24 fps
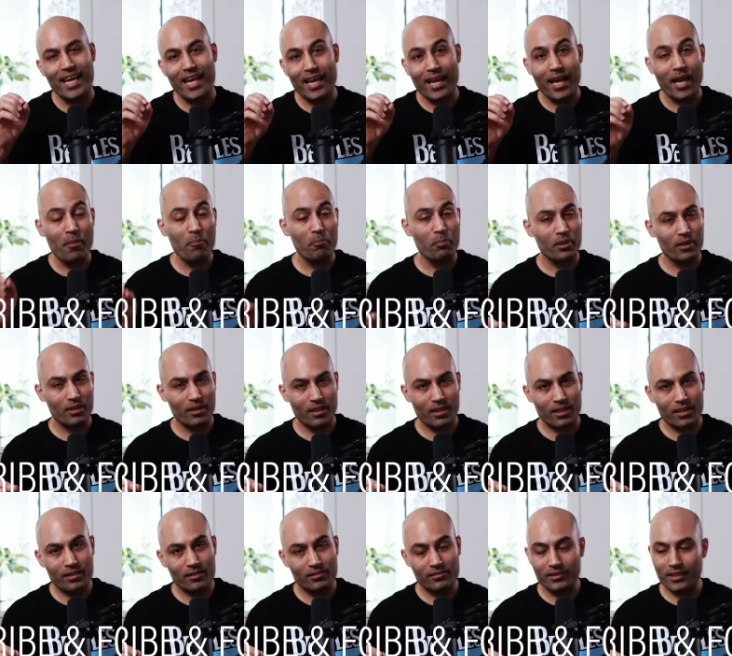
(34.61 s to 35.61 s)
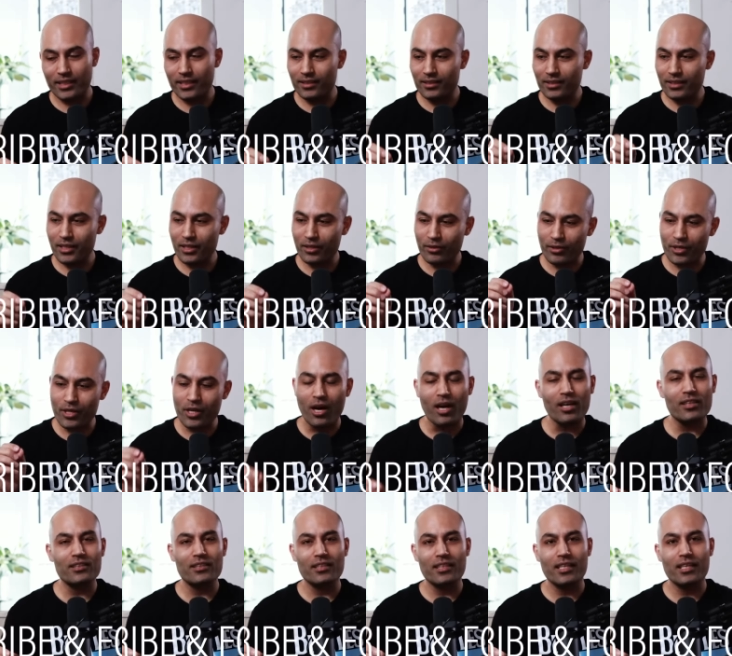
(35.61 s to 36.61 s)
empathy and
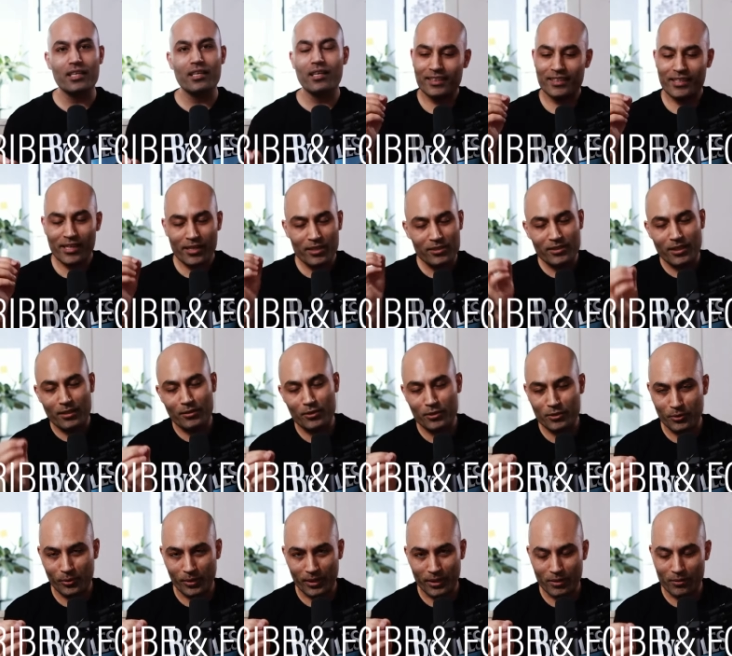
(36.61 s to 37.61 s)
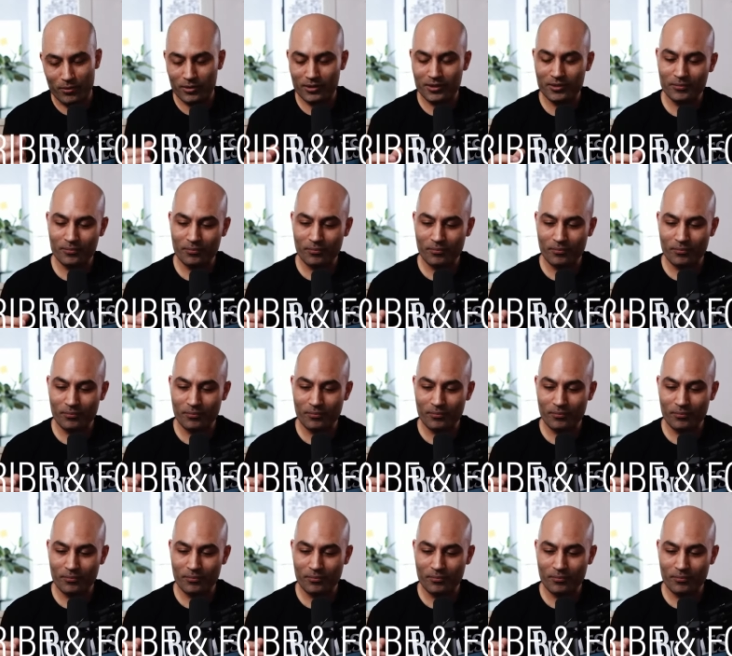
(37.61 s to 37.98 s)
curiosity. Here's how the story goes.